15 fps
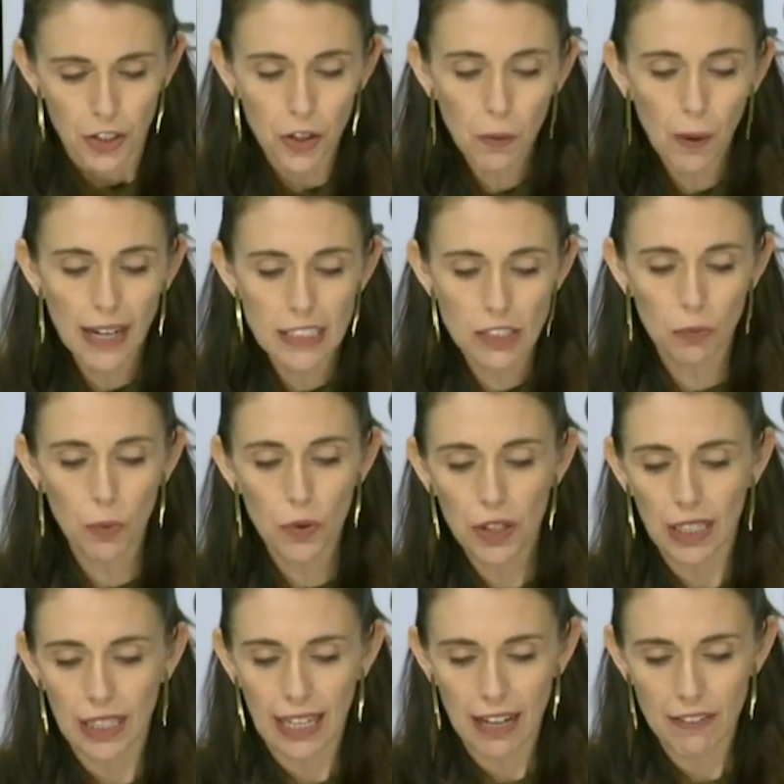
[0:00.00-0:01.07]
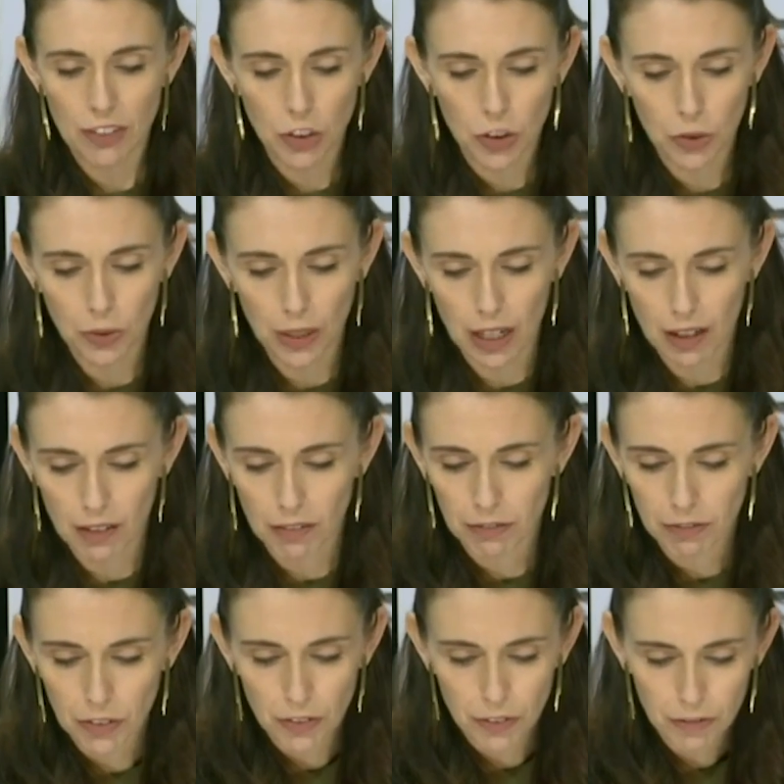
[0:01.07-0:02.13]
New ways of working have ensured our
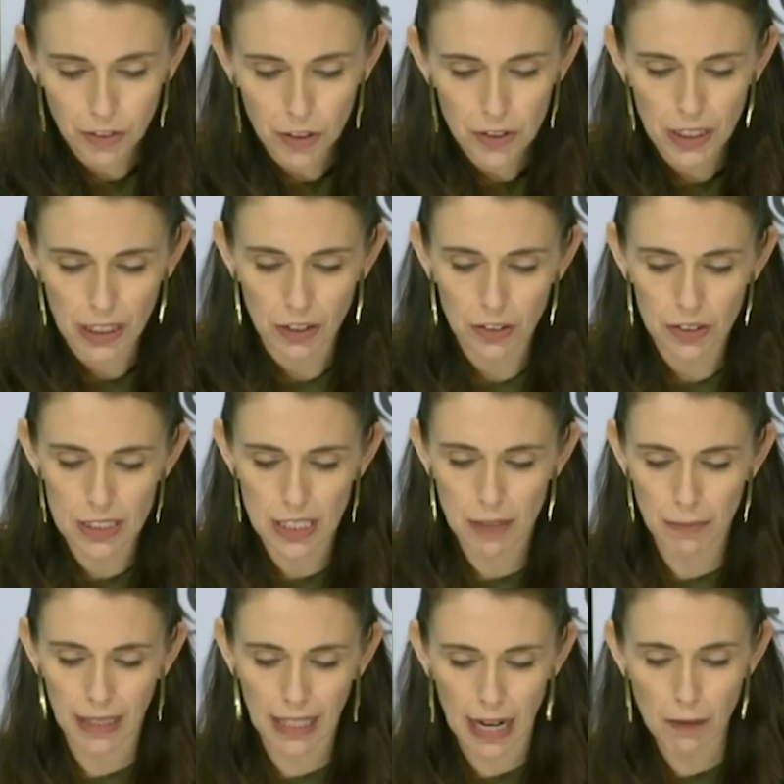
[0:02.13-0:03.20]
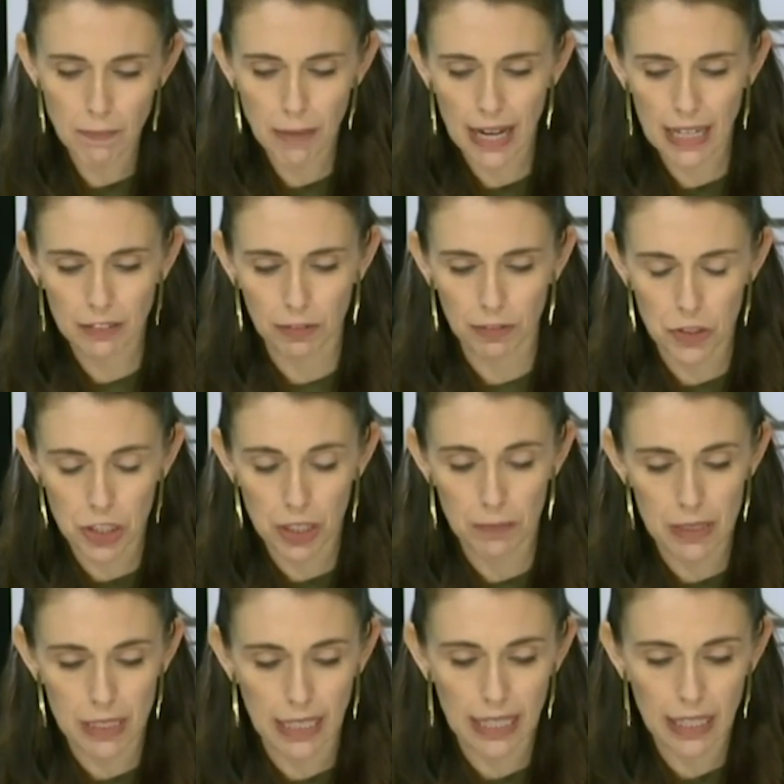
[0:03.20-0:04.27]
food and goods have been unpacked from
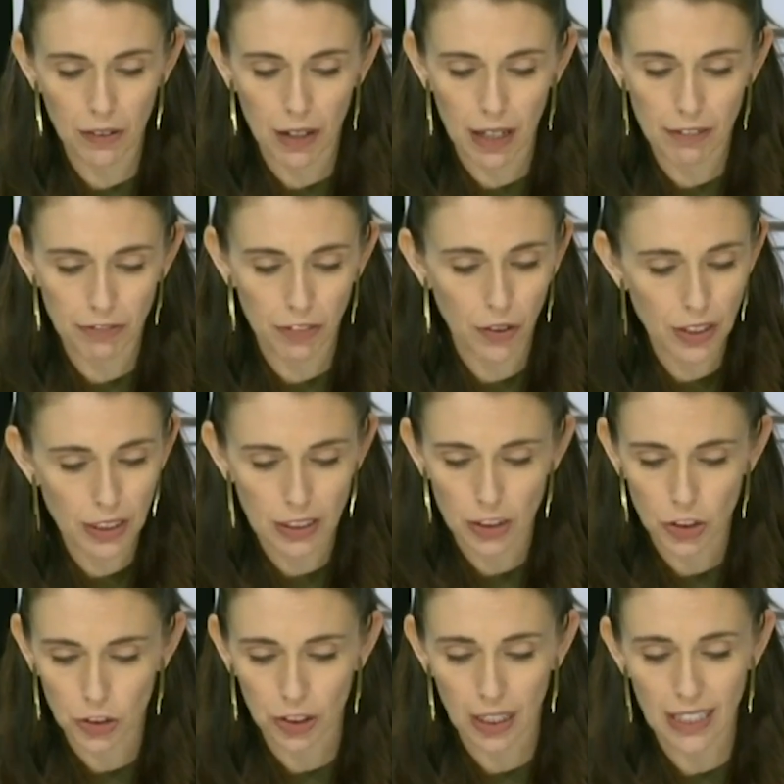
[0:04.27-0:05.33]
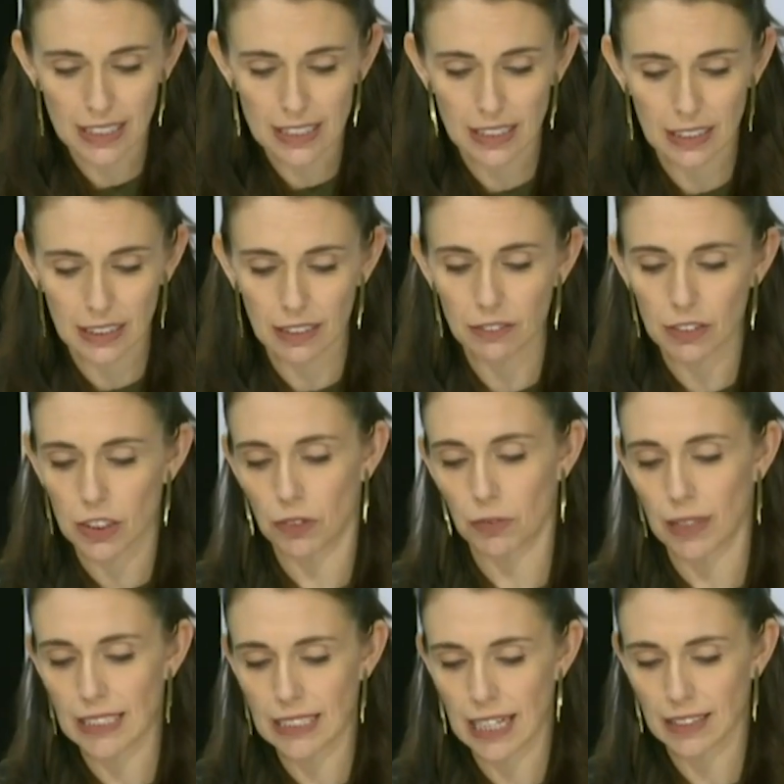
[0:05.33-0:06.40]
ships and aircraft, loaded into trucks and delivered to
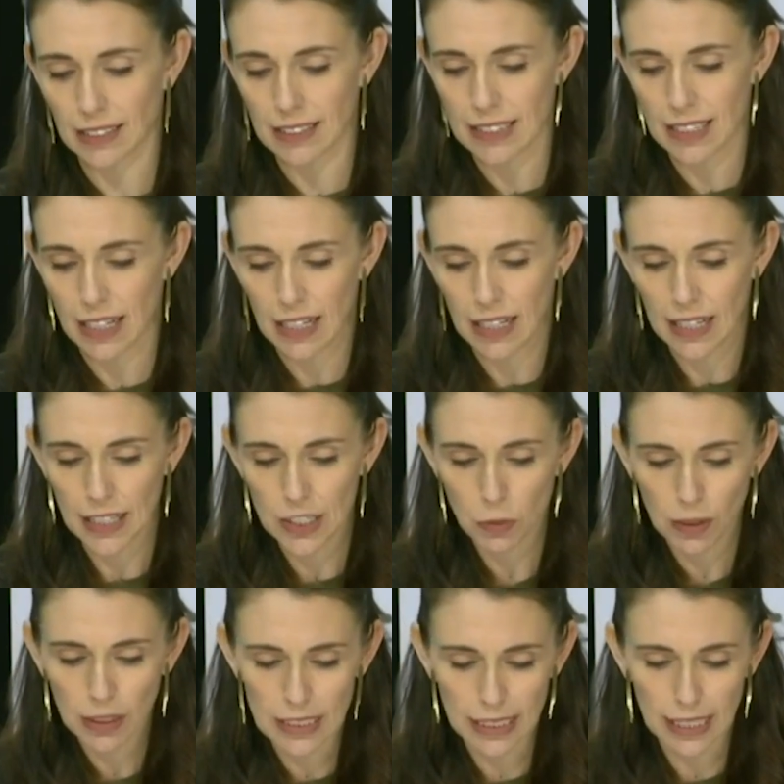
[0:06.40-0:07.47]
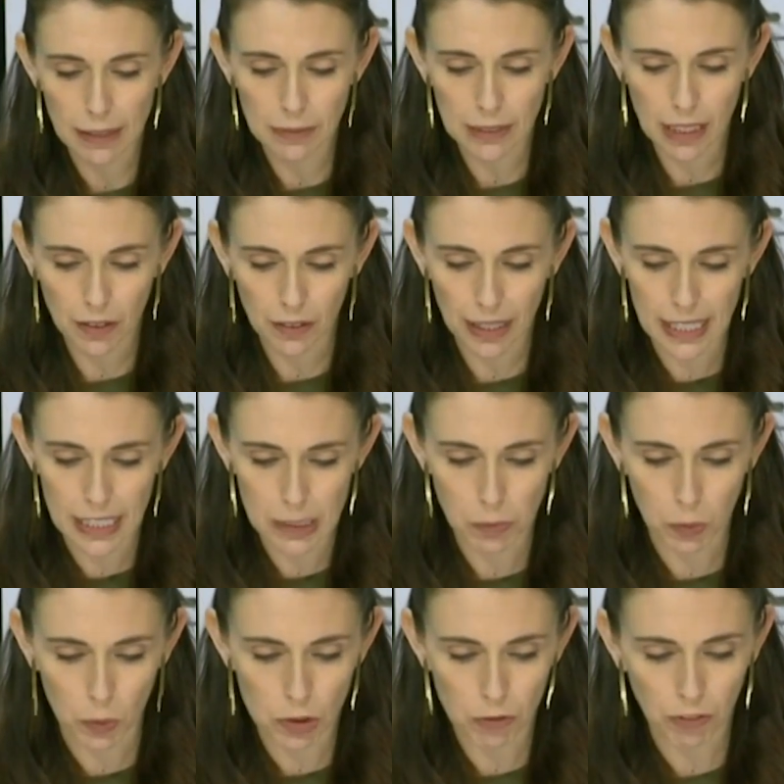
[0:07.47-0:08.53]
retailers, as well as kept our
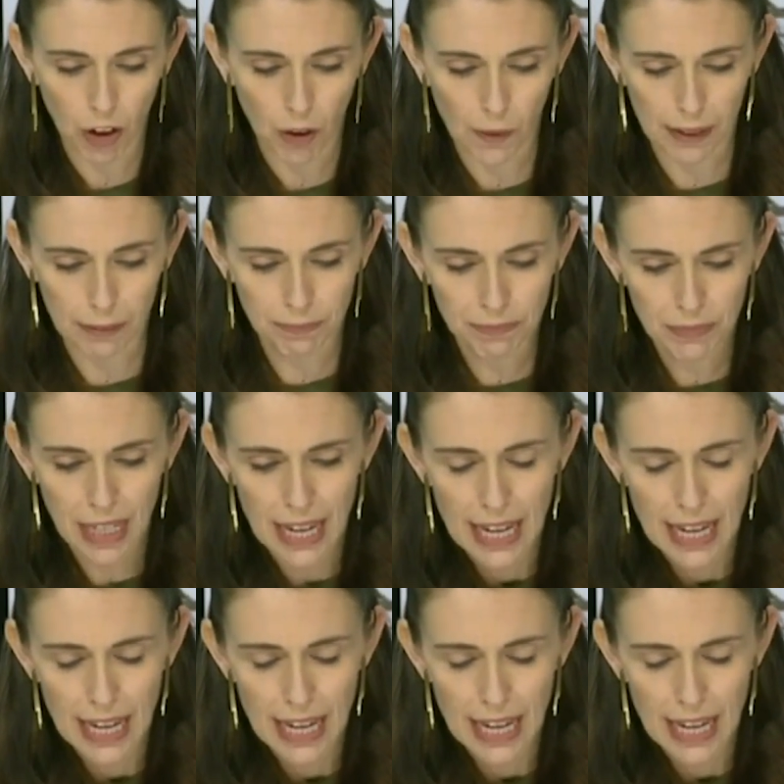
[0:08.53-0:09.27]
exports flowing.